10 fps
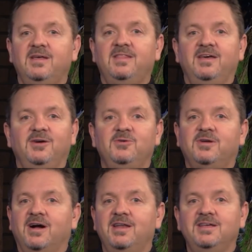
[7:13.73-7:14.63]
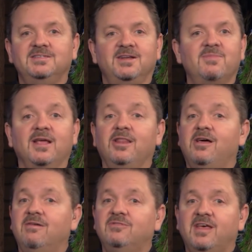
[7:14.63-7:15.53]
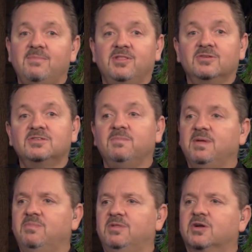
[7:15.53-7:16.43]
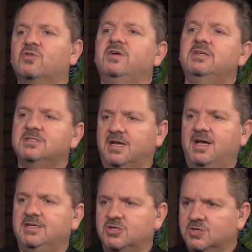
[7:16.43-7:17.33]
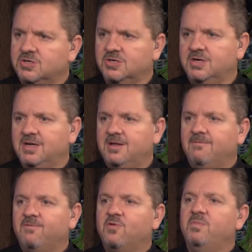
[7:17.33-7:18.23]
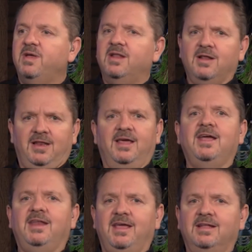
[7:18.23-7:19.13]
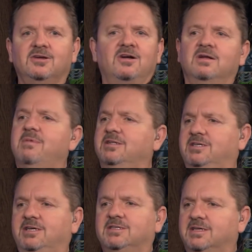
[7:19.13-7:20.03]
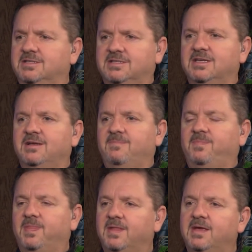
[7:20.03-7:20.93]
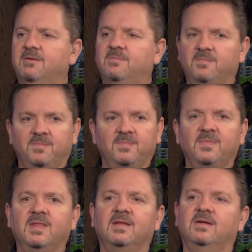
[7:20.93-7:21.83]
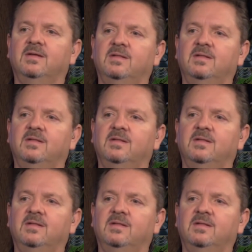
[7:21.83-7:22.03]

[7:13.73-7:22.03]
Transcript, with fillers: that who God is, and everybody loves that. But there's some people that criticized her yeah. for being the lady talking about Jesus. Yeah, and she was the woman. Yeah. She was the actress in